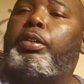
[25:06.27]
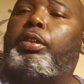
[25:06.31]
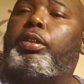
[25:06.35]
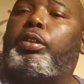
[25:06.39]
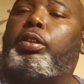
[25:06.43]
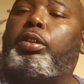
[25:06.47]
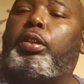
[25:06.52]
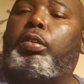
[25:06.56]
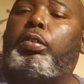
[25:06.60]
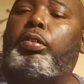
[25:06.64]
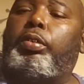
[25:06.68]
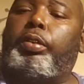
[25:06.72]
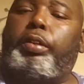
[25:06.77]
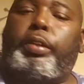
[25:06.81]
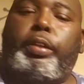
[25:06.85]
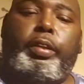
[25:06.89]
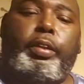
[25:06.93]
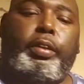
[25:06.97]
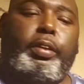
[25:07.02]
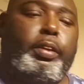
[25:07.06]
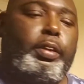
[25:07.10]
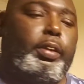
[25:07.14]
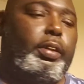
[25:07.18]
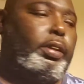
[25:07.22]
let me just show
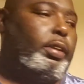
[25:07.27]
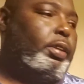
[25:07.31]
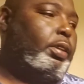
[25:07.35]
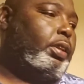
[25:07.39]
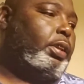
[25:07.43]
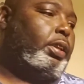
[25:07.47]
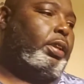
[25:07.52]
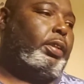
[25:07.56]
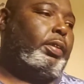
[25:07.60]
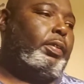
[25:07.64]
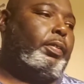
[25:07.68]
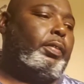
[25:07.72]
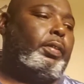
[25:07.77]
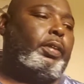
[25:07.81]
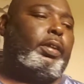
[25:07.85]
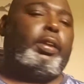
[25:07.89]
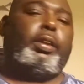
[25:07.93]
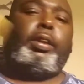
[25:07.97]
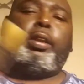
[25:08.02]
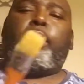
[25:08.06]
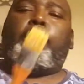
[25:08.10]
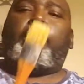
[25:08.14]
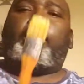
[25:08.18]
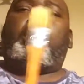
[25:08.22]
you here. It's a
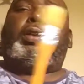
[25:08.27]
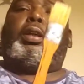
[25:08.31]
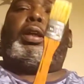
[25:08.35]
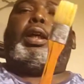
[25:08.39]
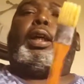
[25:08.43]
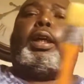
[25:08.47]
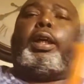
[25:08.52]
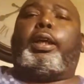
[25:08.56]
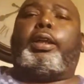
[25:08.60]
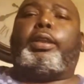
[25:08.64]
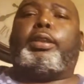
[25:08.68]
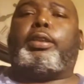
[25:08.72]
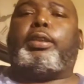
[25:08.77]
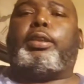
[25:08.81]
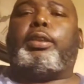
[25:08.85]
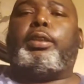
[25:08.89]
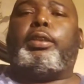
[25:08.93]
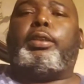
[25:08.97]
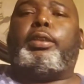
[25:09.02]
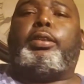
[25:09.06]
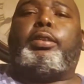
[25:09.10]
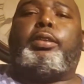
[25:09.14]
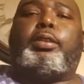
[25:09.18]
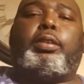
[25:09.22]
little
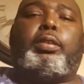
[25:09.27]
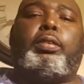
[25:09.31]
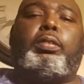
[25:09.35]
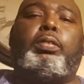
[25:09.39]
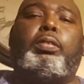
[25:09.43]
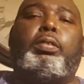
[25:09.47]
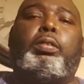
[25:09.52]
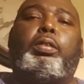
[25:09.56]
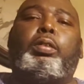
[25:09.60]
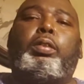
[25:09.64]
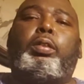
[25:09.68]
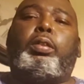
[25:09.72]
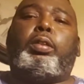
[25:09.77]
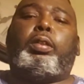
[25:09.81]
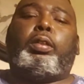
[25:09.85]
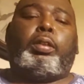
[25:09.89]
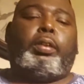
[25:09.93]
hot still, so